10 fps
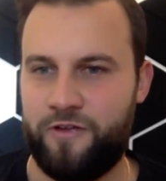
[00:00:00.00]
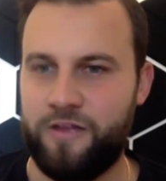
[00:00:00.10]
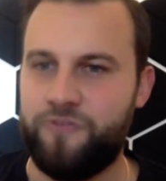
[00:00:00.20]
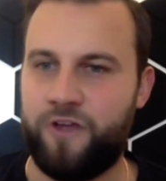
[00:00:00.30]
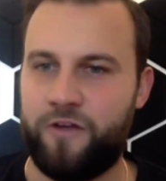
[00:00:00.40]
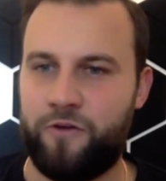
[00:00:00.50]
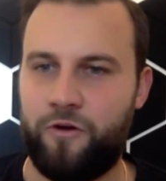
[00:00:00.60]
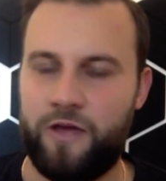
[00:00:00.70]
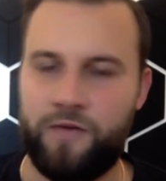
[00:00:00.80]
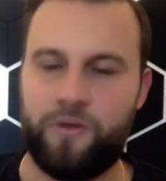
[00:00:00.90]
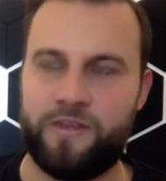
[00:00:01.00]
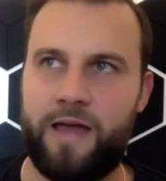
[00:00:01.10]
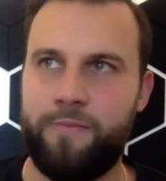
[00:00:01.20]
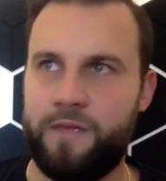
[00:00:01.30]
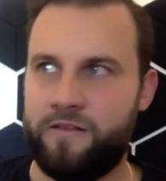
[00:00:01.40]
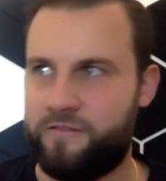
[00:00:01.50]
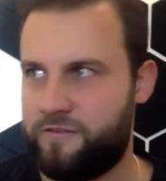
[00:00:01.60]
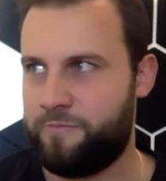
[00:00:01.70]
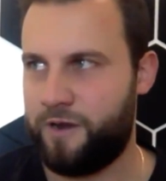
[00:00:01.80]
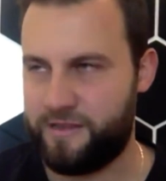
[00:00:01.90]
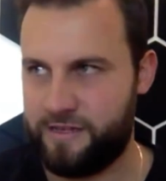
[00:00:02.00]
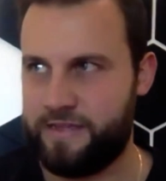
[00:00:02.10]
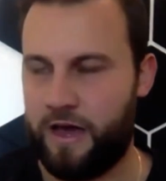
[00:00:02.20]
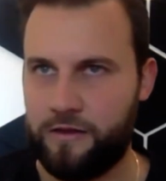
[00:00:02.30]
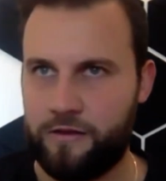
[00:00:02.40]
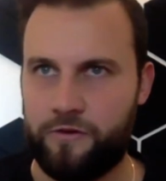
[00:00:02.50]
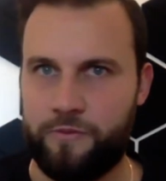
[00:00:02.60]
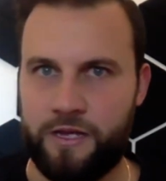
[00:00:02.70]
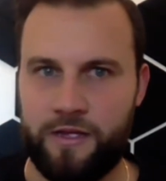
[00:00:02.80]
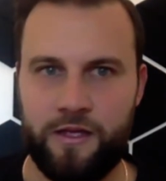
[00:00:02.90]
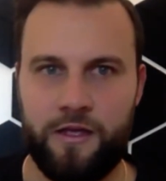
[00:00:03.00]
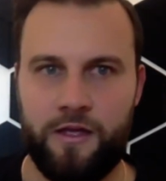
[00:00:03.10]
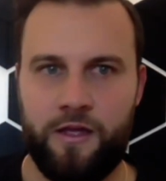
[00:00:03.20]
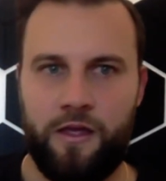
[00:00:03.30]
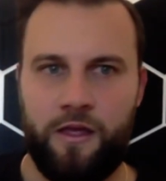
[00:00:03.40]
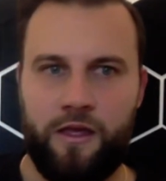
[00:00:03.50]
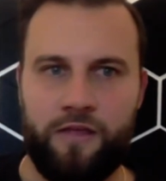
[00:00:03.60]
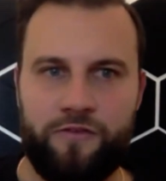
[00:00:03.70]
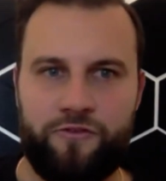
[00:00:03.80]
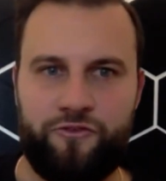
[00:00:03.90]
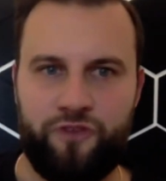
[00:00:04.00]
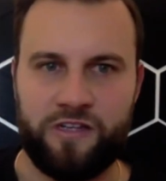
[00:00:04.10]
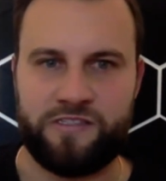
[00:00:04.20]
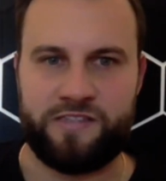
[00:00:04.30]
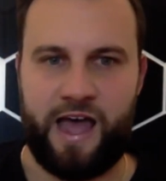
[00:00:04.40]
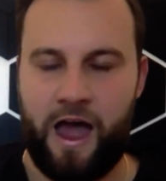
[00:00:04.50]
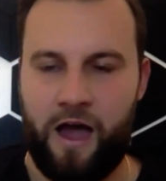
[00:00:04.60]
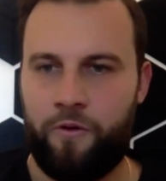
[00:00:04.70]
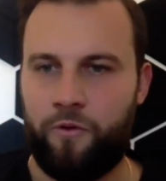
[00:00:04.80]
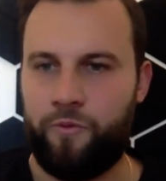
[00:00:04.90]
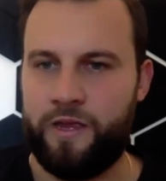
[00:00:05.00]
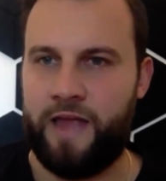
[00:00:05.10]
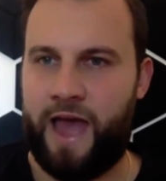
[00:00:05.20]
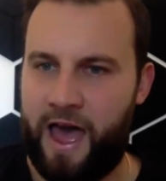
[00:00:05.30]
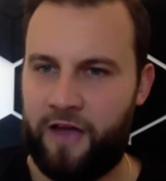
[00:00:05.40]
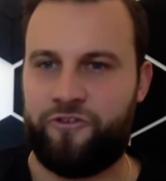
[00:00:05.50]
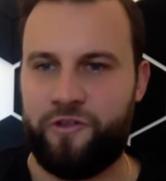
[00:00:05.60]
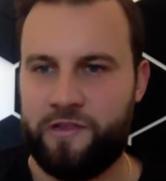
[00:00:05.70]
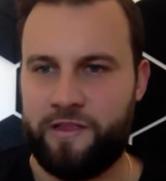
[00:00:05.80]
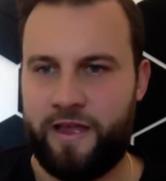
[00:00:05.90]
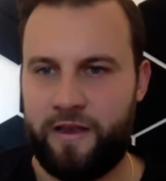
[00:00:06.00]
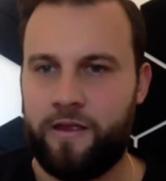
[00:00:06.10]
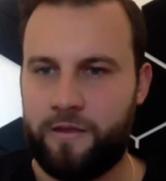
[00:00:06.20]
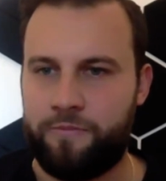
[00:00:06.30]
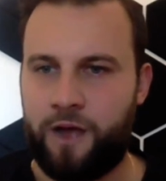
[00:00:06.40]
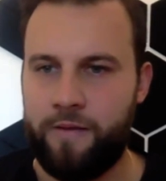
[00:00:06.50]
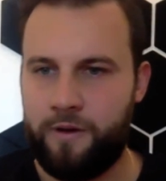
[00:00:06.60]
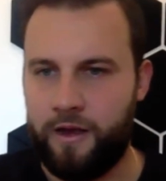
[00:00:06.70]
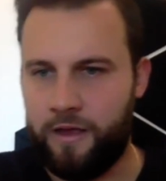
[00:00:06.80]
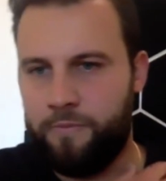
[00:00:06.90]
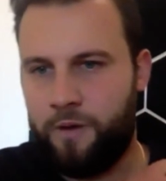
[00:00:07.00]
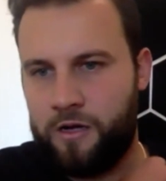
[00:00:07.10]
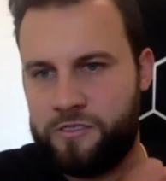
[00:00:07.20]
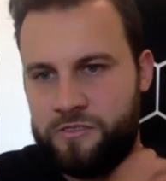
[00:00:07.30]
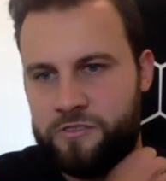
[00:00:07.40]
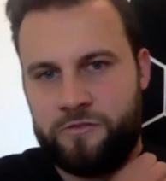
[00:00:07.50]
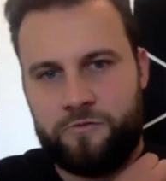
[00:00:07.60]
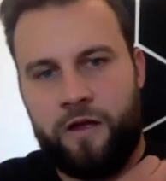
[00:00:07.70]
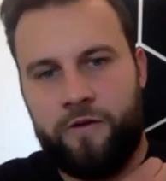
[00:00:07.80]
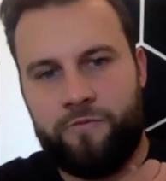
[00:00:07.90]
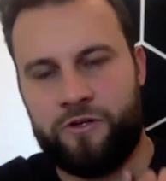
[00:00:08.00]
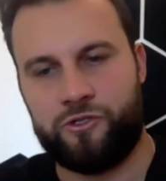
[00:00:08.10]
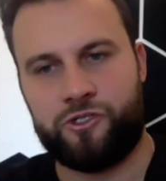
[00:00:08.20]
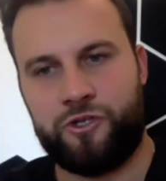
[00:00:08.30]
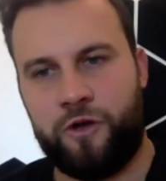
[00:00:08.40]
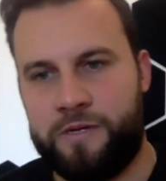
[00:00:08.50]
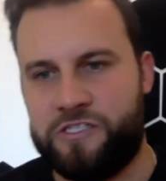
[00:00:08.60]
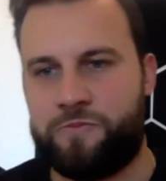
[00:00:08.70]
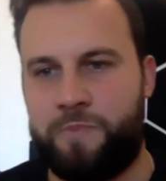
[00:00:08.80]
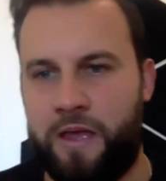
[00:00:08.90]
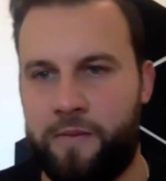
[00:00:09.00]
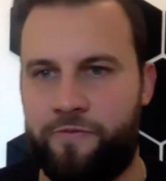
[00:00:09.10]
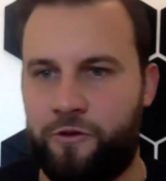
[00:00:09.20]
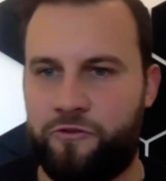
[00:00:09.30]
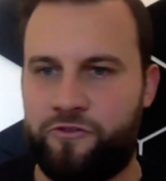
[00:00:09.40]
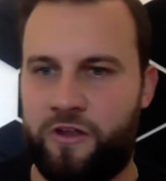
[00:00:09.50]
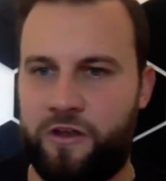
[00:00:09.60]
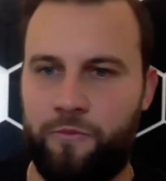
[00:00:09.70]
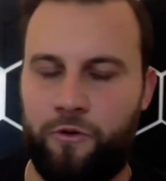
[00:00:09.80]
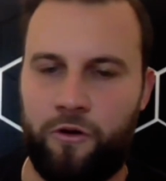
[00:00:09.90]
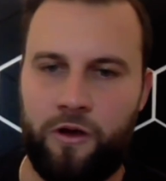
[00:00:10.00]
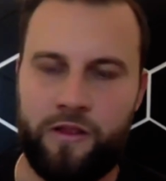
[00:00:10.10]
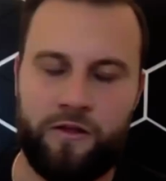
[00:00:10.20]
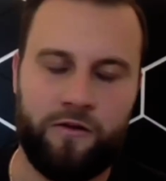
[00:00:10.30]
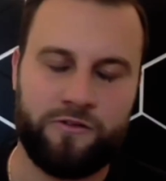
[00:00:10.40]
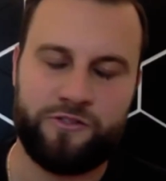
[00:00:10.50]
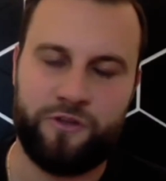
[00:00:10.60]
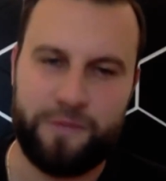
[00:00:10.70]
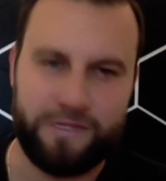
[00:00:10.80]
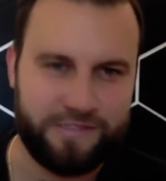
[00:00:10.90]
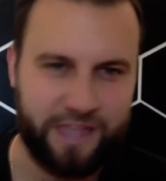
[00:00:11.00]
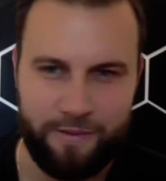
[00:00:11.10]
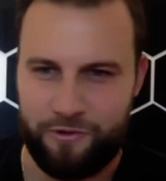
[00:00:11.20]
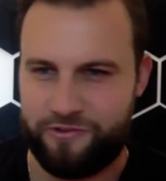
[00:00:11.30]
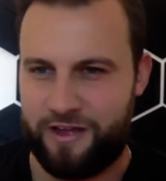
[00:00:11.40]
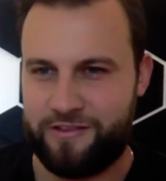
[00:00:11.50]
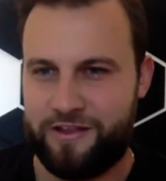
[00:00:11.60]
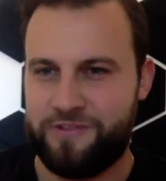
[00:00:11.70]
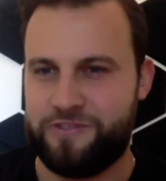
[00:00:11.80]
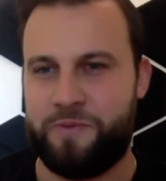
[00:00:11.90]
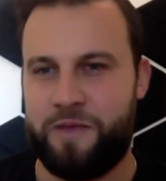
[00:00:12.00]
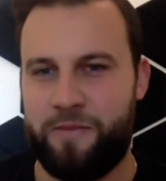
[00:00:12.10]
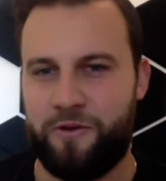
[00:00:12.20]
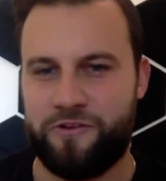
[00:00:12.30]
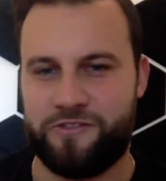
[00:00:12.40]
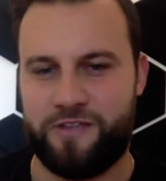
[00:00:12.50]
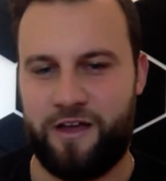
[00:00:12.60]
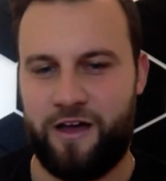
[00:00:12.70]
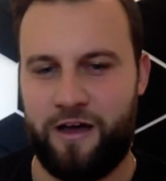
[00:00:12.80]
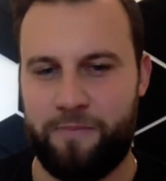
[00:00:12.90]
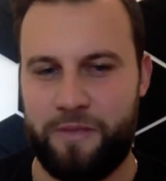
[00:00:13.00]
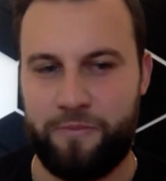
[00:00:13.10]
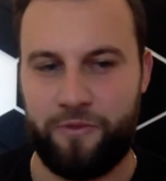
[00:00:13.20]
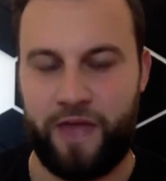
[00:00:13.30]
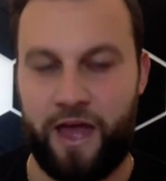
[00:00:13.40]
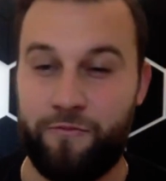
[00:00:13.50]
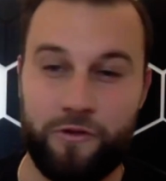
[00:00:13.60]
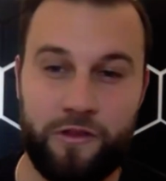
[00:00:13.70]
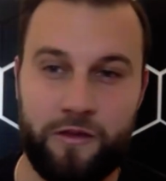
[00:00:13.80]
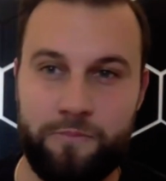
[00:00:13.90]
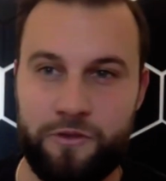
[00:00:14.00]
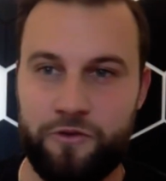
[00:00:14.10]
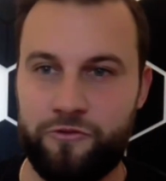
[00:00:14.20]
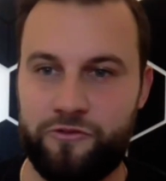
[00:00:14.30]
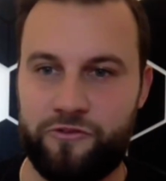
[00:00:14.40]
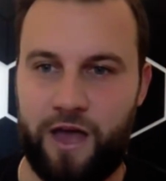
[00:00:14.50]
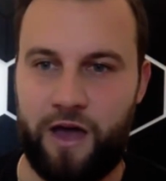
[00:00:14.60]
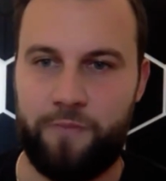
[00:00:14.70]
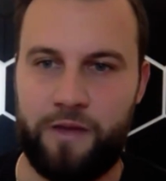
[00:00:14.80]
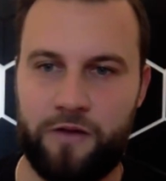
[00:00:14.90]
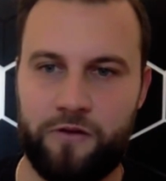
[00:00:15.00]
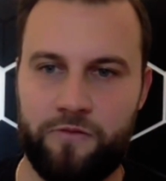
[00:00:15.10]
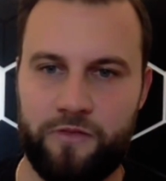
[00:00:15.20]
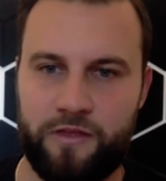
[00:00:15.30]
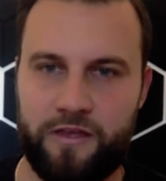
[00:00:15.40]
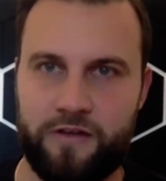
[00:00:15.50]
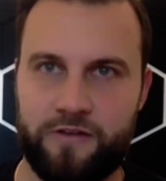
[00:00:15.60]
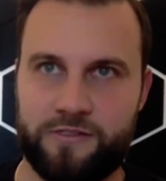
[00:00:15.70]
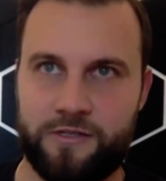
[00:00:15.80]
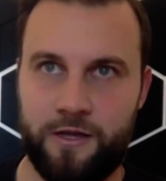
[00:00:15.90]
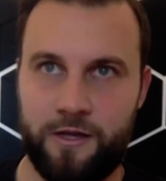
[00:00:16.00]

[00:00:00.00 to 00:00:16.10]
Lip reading: in general. And what that means to break that down a little bit is just how are we actually landing in primary inboxes, right? There are so many spam filters anymore, and there are so many scammers out there and spammers, people that have really abused outbound over the years.